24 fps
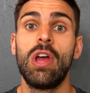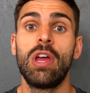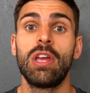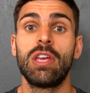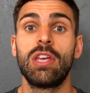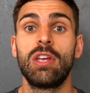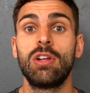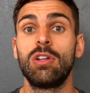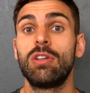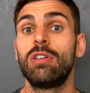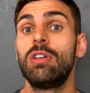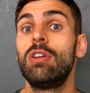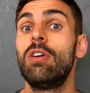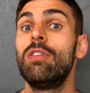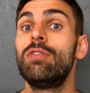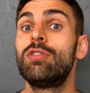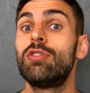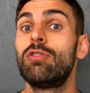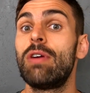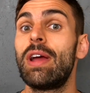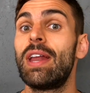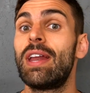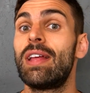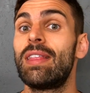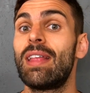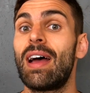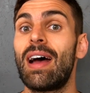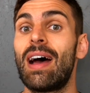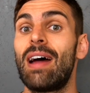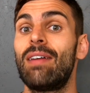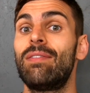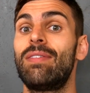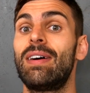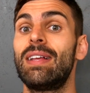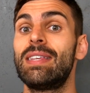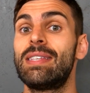You'll love training that
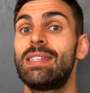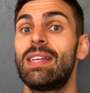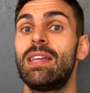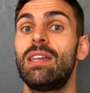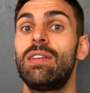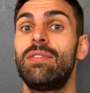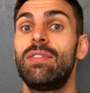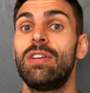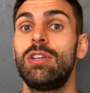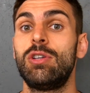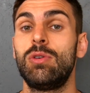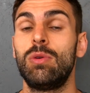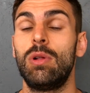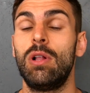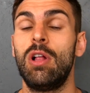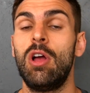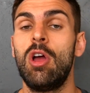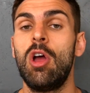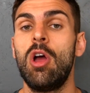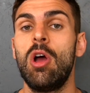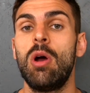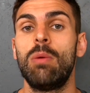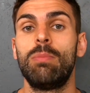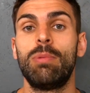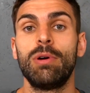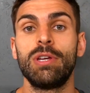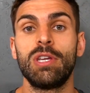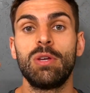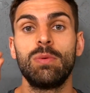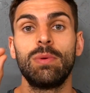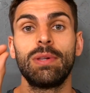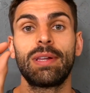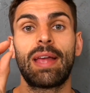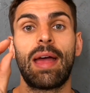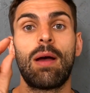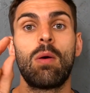advanced individual, but
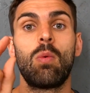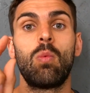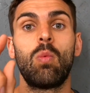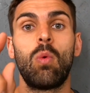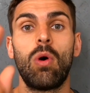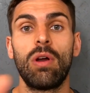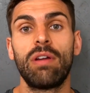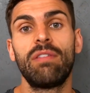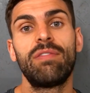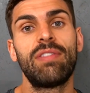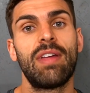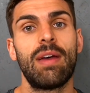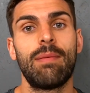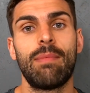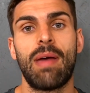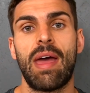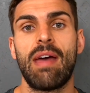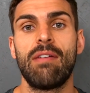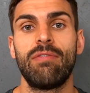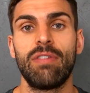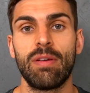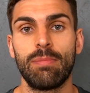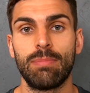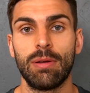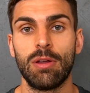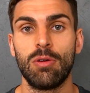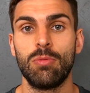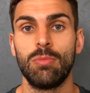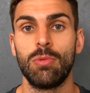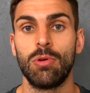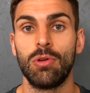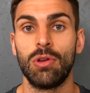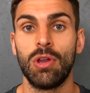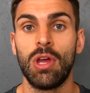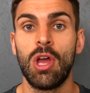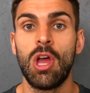you will get one of them every blue
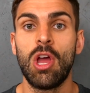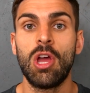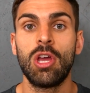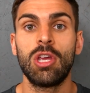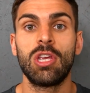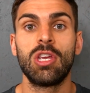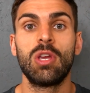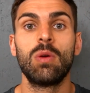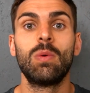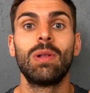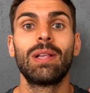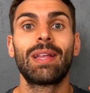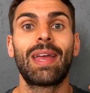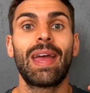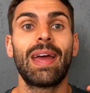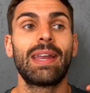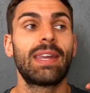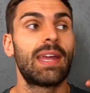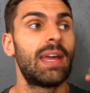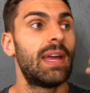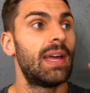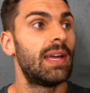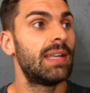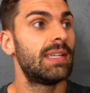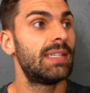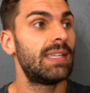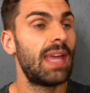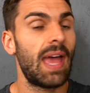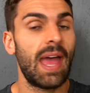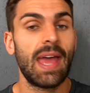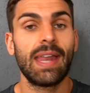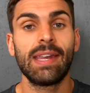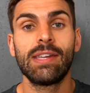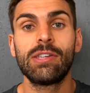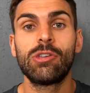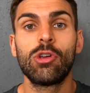moon. You will get
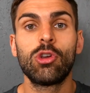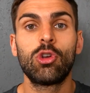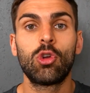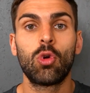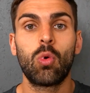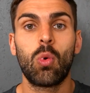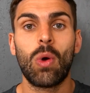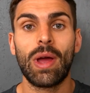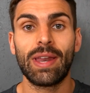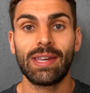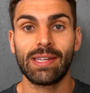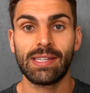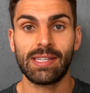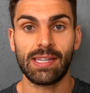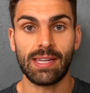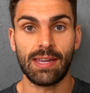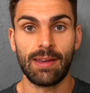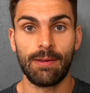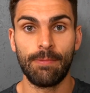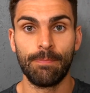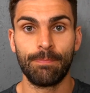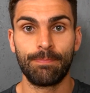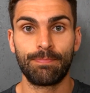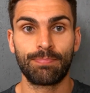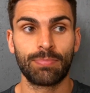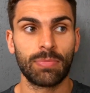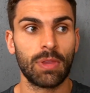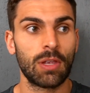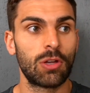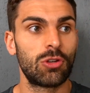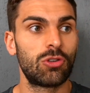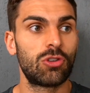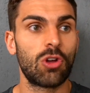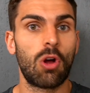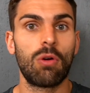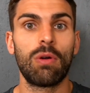ten to twenty
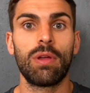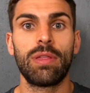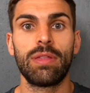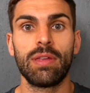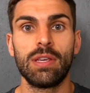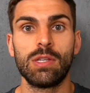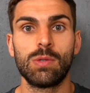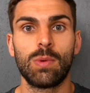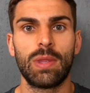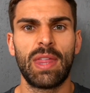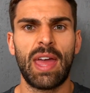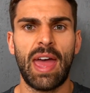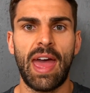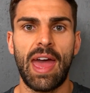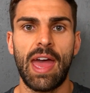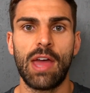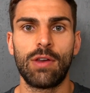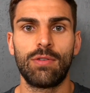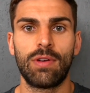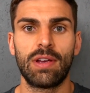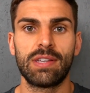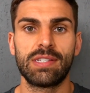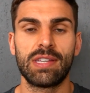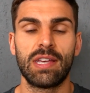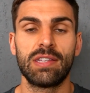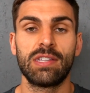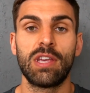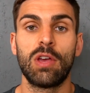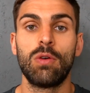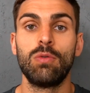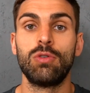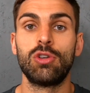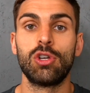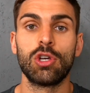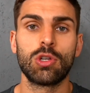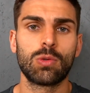Dorothys with the hairdressers
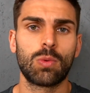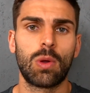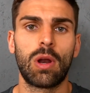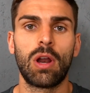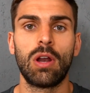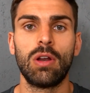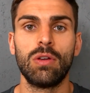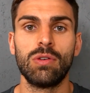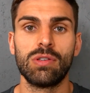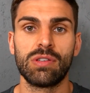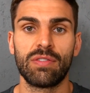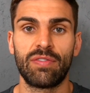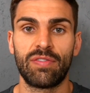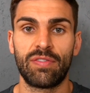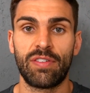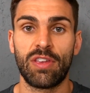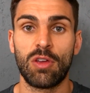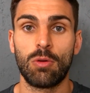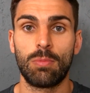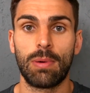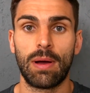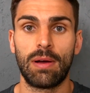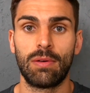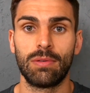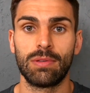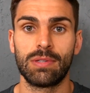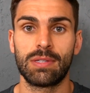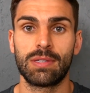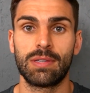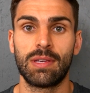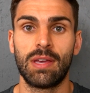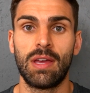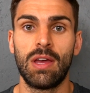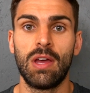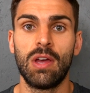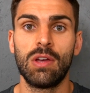who just want to lose a few
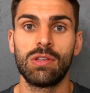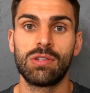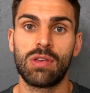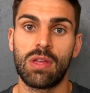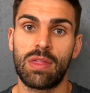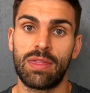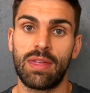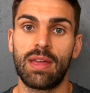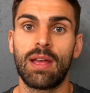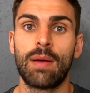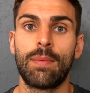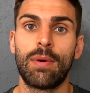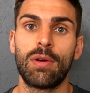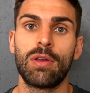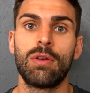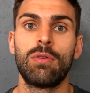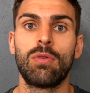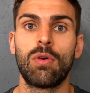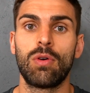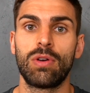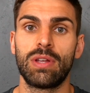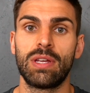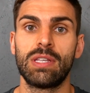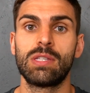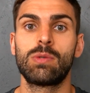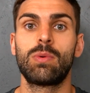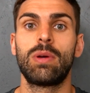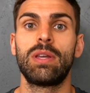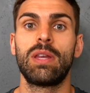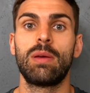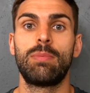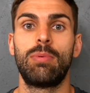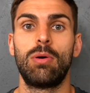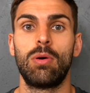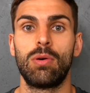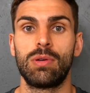pounds. So think about your audience when
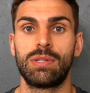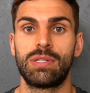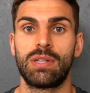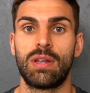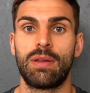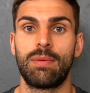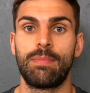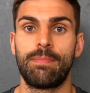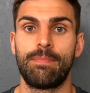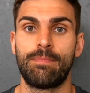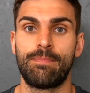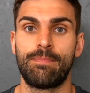you're posting.